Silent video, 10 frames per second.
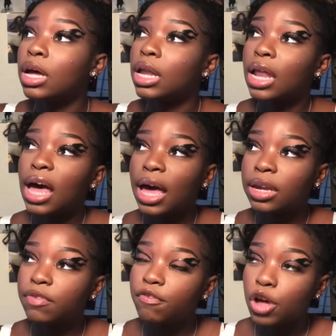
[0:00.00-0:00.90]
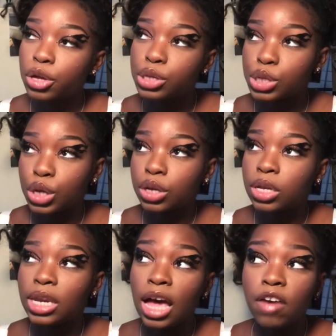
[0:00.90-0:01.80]
Clyde Foster,
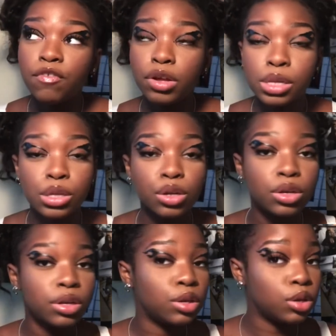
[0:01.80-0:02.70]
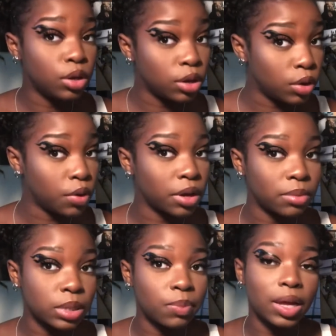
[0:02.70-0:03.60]
not Foster the
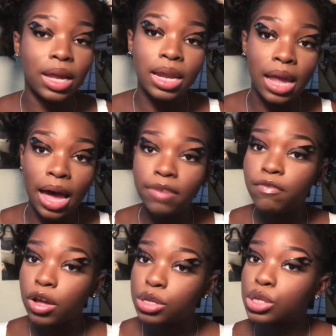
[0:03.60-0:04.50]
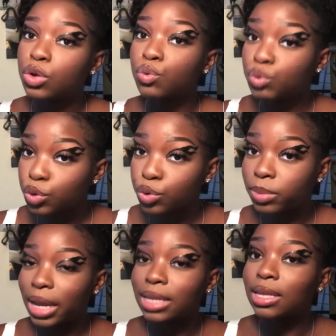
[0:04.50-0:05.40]
dorms, but Clyde Foster
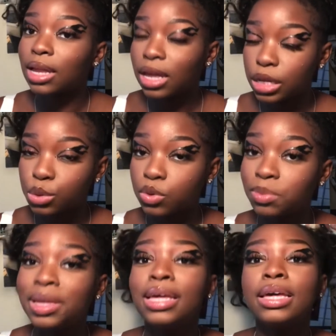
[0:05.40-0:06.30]
room, like the classroom,